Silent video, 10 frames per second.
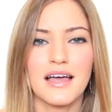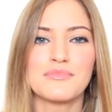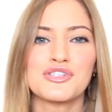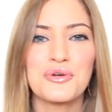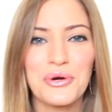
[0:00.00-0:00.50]

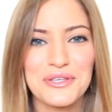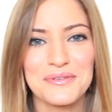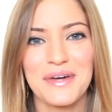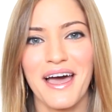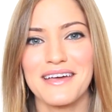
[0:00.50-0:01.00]
I'm sure
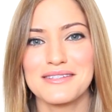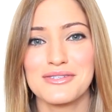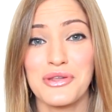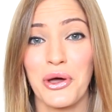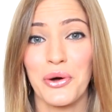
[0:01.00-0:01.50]
you
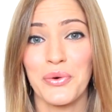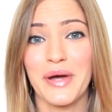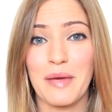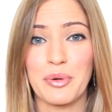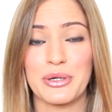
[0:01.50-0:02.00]
guys know
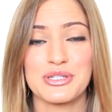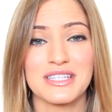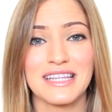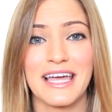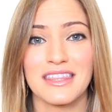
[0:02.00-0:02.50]
a
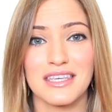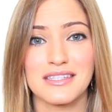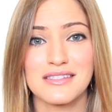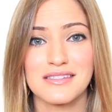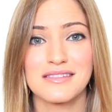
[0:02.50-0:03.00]
person like
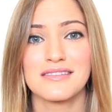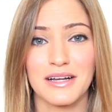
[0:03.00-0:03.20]
this.